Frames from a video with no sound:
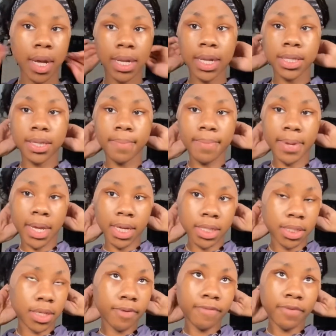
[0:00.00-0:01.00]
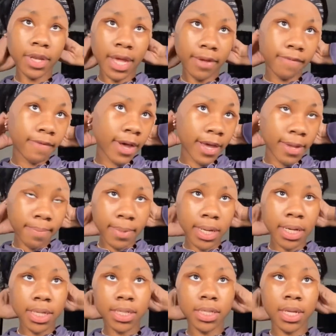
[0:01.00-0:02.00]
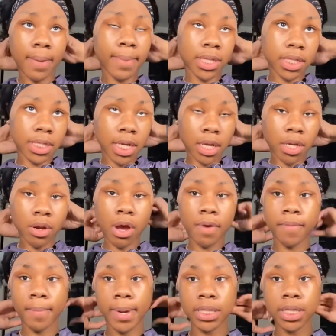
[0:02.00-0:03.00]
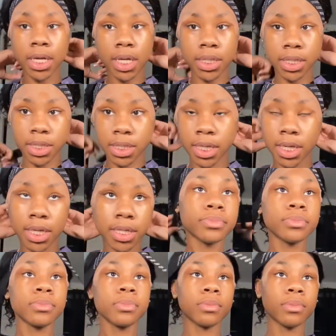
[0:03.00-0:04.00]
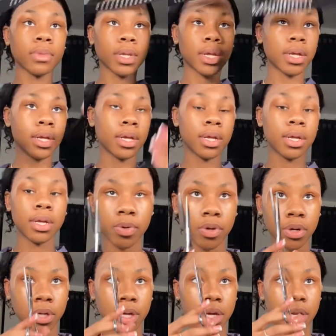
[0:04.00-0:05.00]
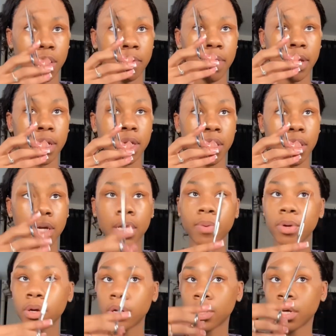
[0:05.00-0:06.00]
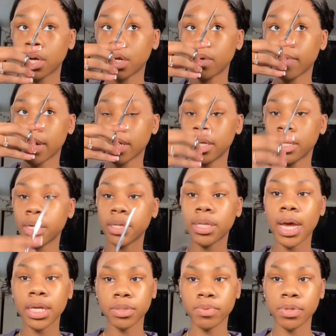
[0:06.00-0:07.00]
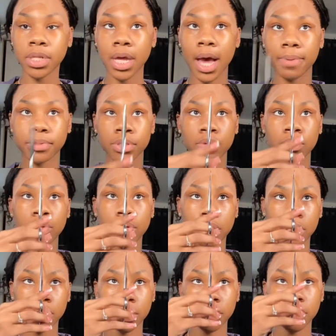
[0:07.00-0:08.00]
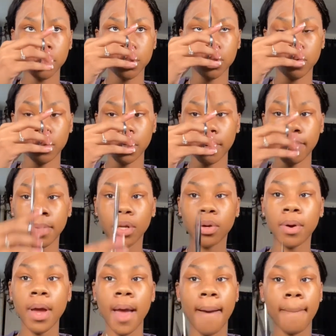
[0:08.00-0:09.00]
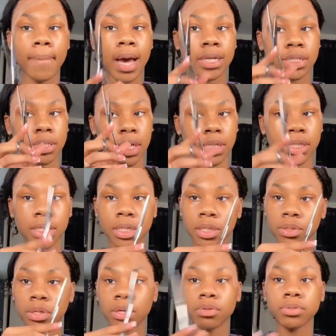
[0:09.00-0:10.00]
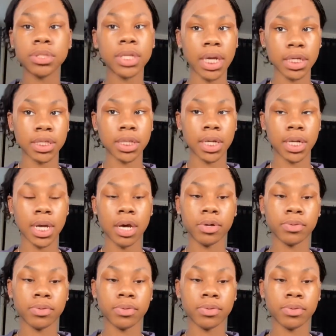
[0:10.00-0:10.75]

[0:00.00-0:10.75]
let the band sit for like 5 minutes, and I'm about to take it off. I'm about to cut this lace. We're gonna cut it right here, and we're gonna cut it right here. That's really optional. You can literally just do it in the middle, but I just like to, you know, section it out.